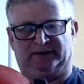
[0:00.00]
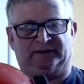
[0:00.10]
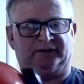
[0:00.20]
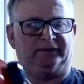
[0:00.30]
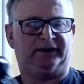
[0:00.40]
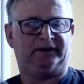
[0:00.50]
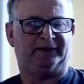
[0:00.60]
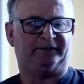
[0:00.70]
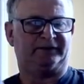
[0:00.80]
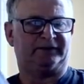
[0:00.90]
you've got your
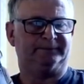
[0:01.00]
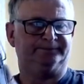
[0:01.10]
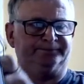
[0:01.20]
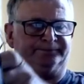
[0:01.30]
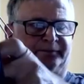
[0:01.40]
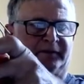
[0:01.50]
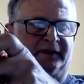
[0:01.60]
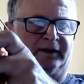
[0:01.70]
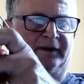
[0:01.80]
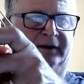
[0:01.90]
earmuffs
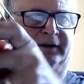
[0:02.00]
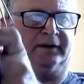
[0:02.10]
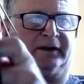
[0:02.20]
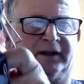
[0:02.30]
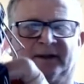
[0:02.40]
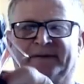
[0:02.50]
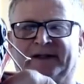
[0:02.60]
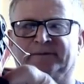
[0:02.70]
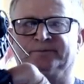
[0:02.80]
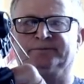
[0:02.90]
come out,